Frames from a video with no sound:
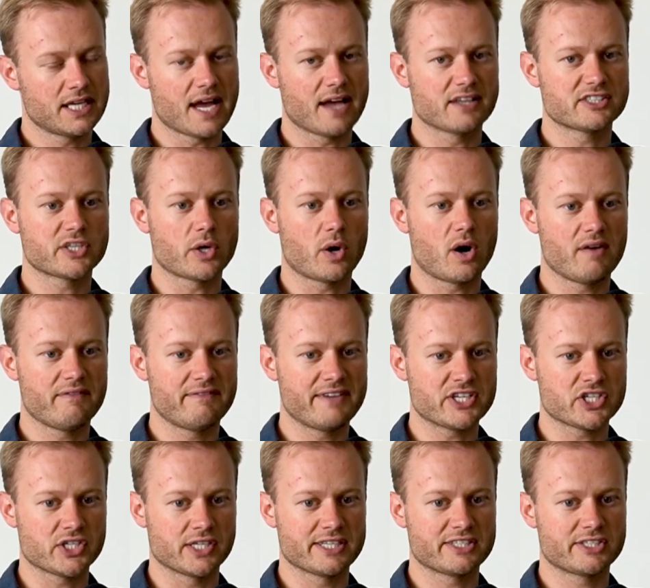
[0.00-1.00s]
So our
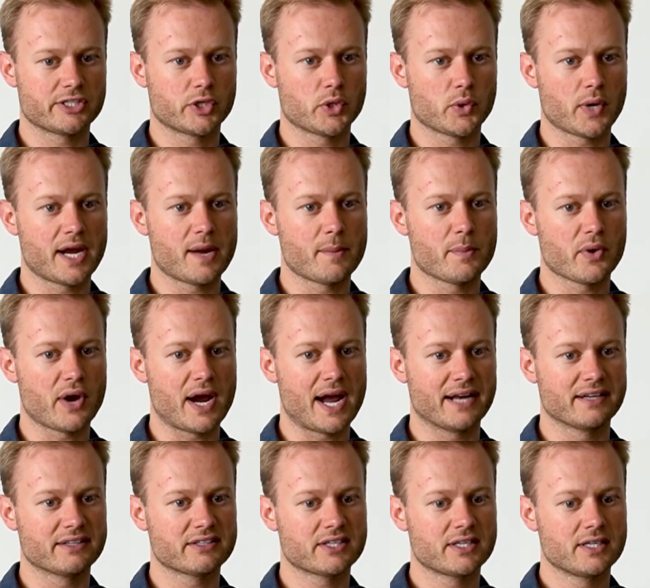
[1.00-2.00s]
vision is to create a
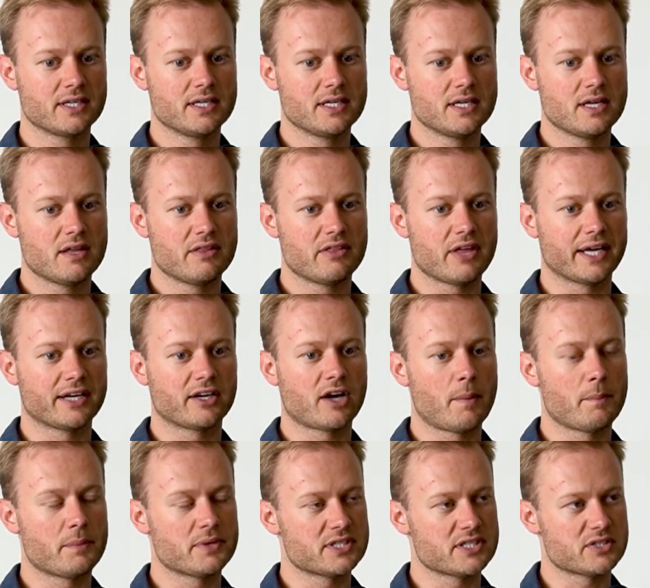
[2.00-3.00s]
brand that
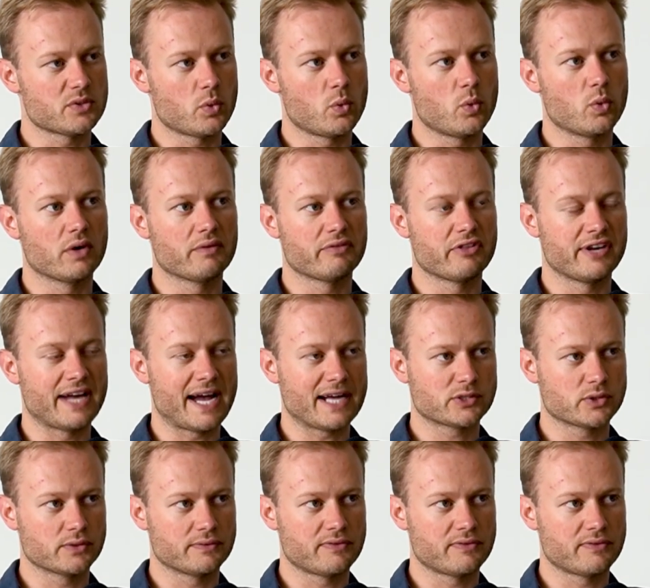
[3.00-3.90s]
encompasses all of the natural